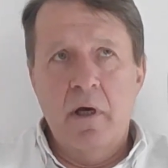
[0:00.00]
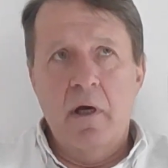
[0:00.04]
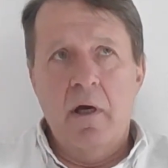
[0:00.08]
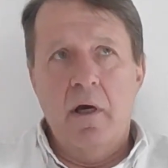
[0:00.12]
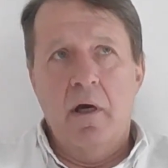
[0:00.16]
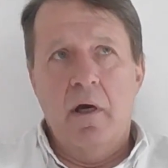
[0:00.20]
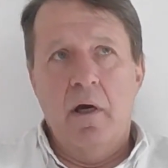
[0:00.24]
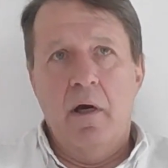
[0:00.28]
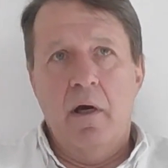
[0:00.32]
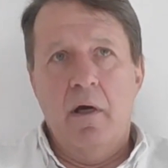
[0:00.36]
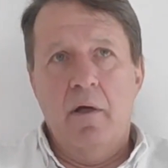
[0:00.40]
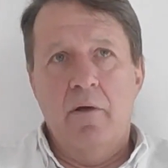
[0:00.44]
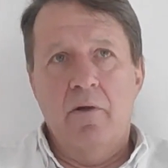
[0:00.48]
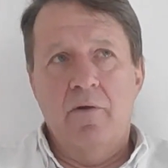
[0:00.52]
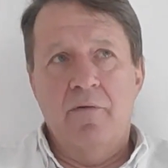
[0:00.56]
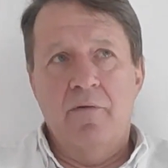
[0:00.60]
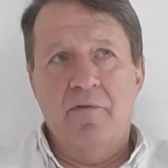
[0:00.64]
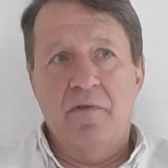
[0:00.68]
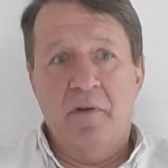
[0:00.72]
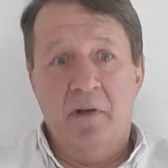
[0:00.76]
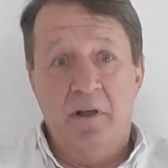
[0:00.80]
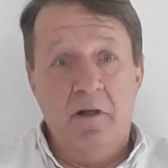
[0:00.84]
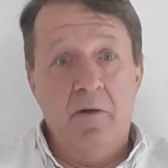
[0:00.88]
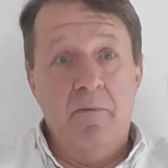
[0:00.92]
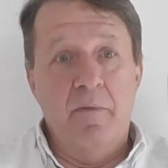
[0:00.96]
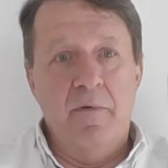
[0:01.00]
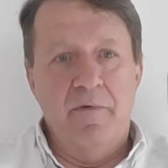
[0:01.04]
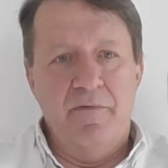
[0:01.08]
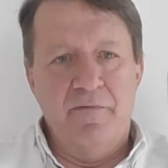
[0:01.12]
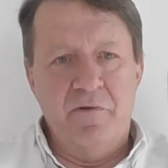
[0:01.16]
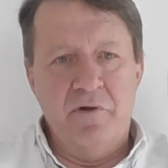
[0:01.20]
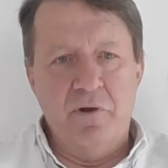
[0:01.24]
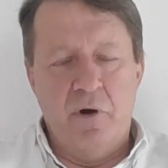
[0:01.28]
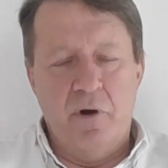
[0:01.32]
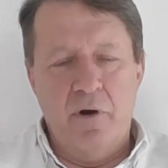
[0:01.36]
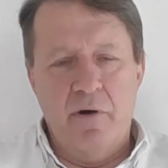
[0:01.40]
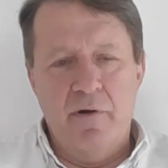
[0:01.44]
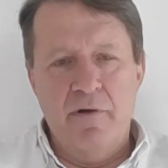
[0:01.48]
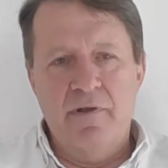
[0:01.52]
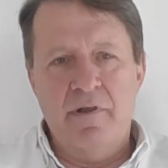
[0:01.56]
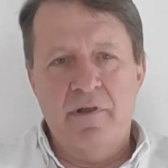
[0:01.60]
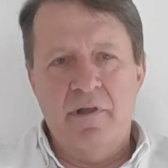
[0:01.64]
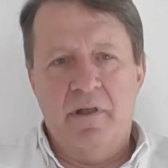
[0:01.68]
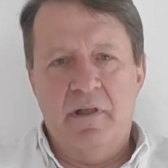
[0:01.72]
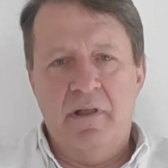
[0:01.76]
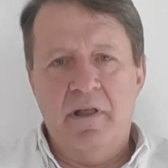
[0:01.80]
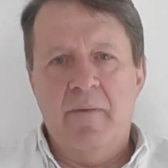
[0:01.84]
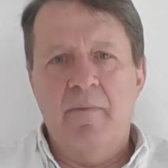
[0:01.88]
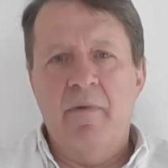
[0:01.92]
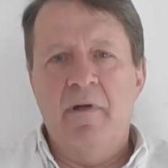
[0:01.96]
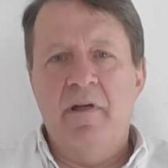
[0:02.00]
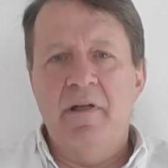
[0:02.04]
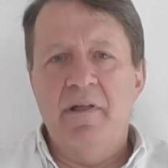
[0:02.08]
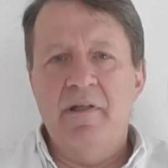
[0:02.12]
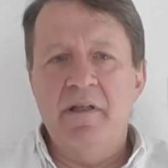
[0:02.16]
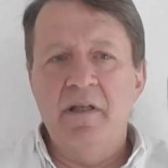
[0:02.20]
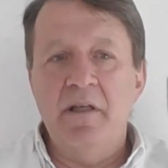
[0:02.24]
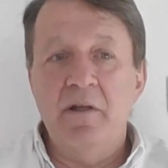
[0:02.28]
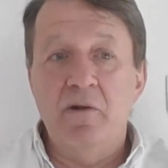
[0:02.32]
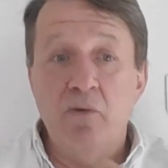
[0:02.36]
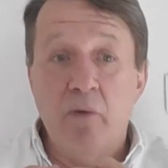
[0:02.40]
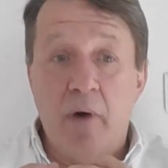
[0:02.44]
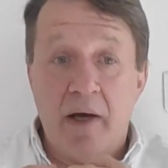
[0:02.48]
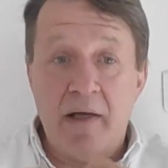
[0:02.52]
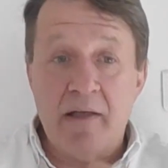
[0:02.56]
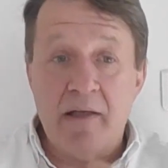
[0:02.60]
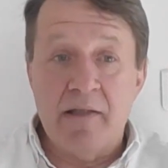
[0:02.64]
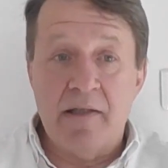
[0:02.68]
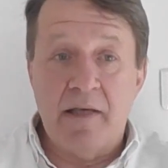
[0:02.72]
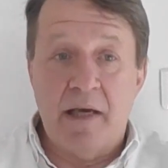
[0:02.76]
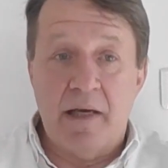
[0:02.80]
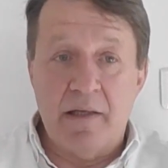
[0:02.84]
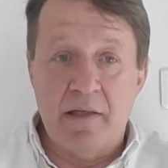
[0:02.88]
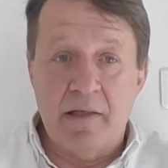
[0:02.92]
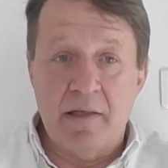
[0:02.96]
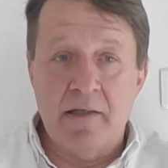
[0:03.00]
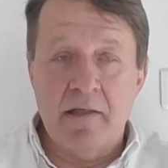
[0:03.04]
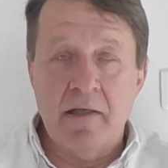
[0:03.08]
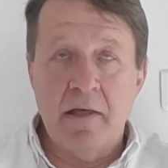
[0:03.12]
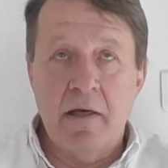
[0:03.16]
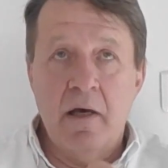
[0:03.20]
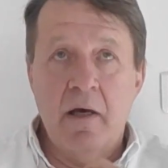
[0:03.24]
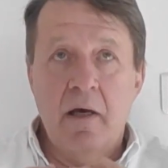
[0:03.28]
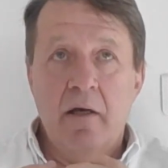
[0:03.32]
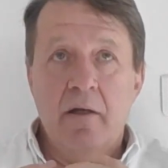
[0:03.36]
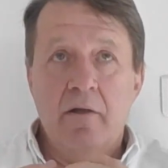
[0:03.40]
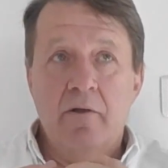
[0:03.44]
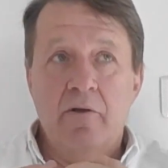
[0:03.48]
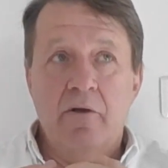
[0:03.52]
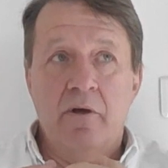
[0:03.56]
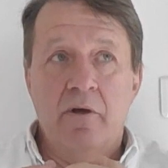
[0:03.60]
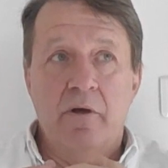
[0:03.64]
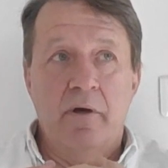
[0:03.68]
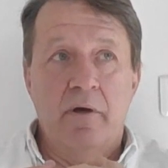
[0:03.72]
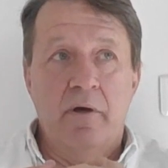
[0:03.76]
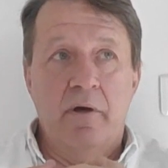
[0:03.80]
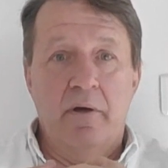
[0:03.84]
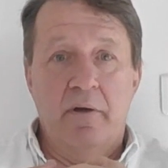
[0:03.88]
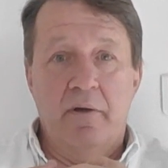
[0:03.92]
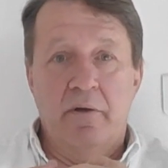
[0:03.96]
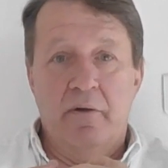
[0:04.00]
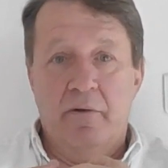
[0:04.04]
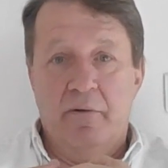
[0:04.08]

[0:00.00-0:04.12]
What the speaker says: the freedom of choice and the ability to access the